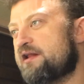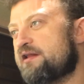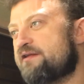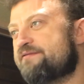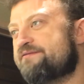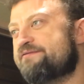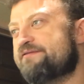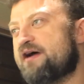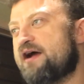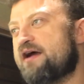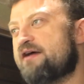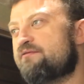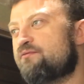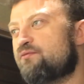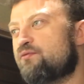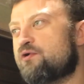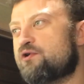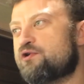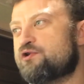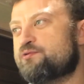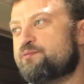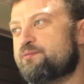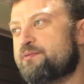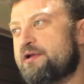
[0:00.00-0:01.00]
the 5
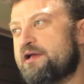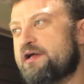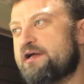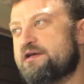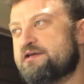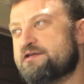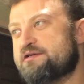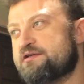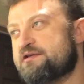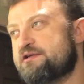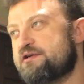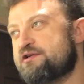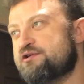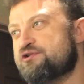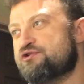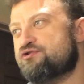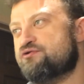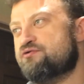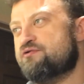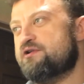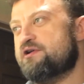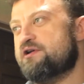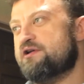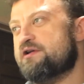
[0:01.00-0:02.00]
worst plagues in
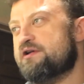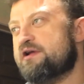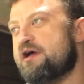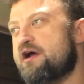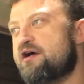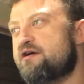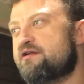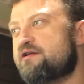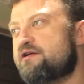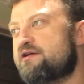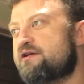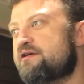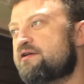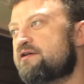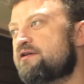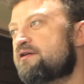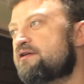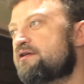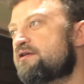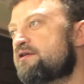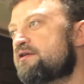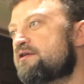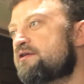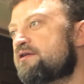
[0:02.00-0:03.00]
history and how
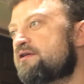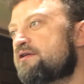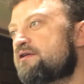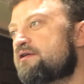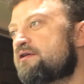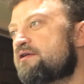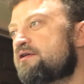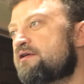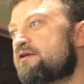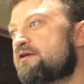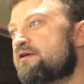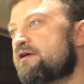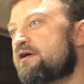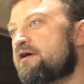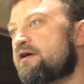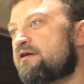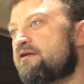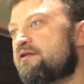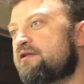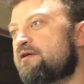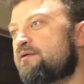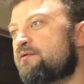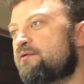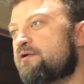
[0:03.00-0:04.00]

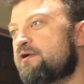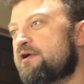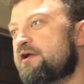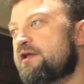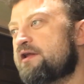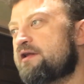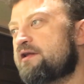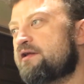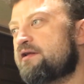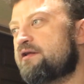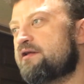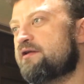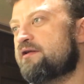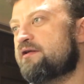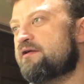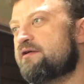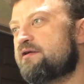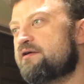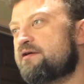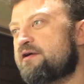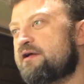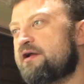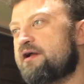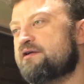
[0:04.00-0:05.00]
they were ended.
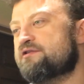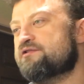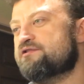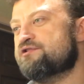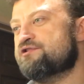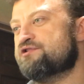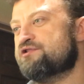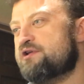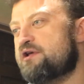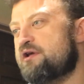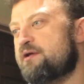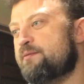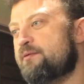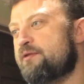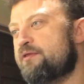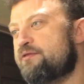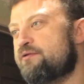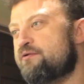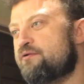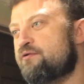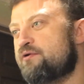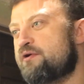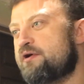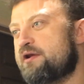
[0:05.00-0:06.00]
And I was just skimming
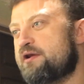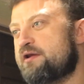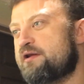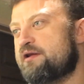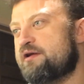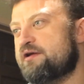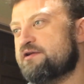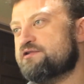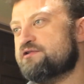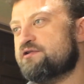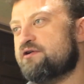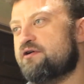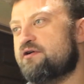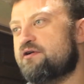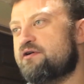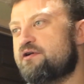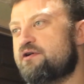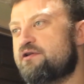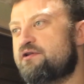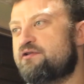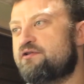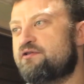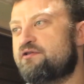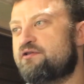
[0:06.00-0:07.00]
through it, and I saw
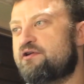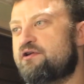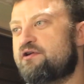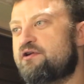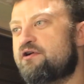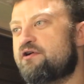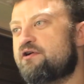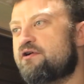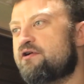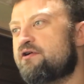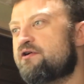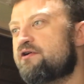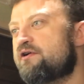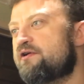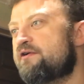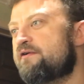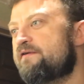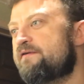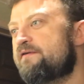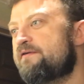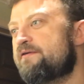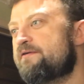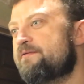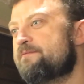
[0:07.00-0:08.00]
the year
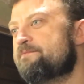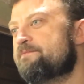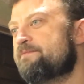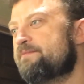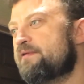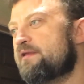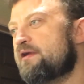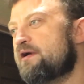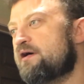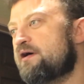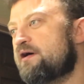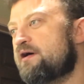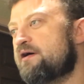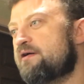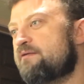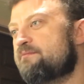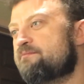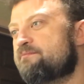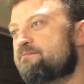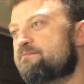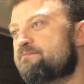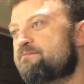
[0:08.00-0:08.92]
um,